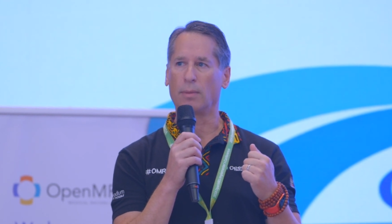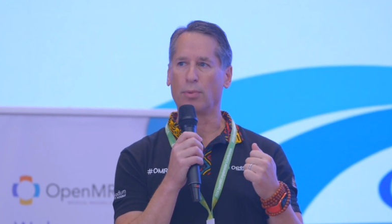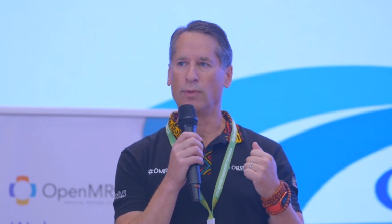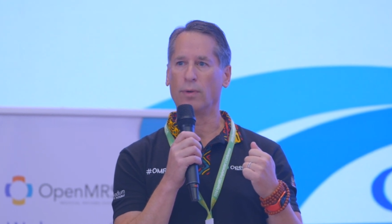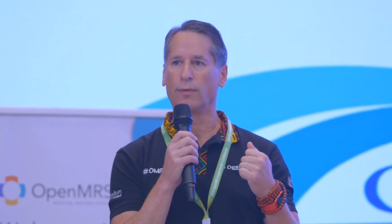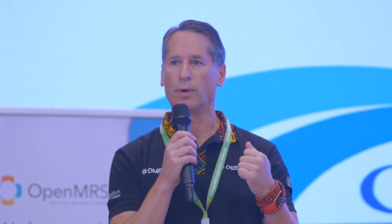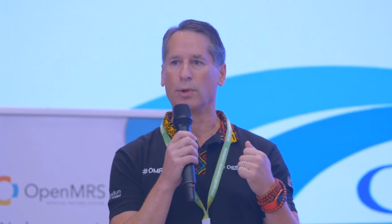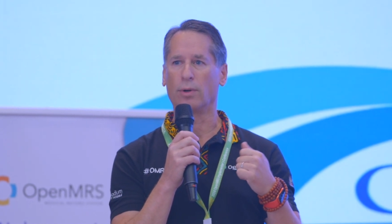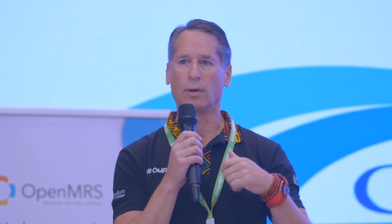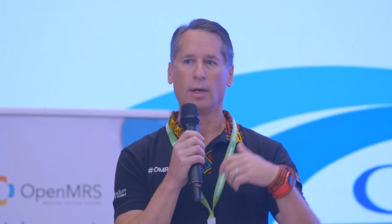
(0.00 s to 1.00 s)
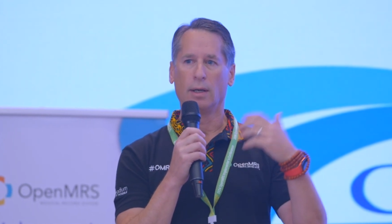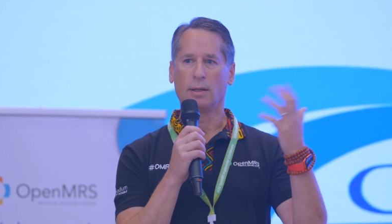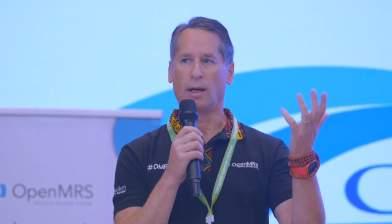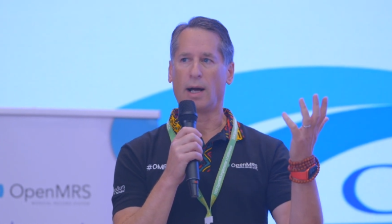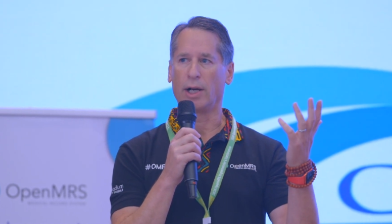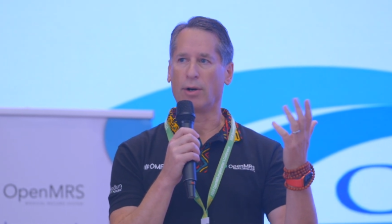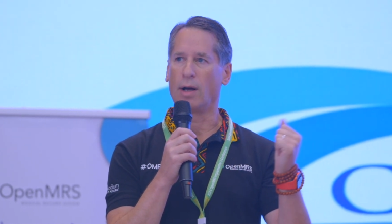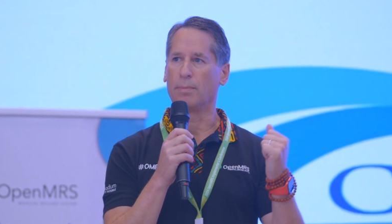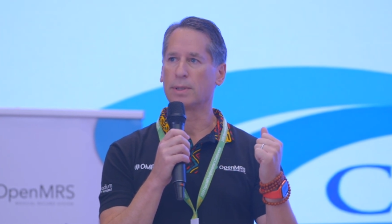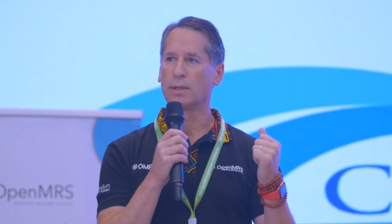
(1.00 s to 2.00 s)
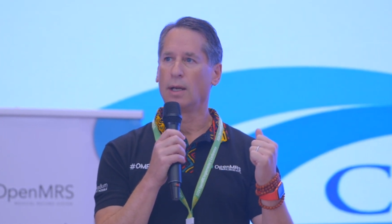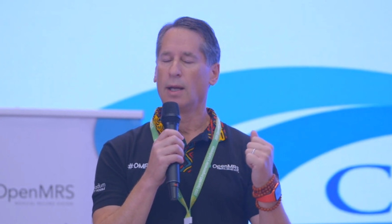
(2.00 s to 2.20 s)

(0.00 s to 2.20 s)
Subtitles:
approval from your higher-ups,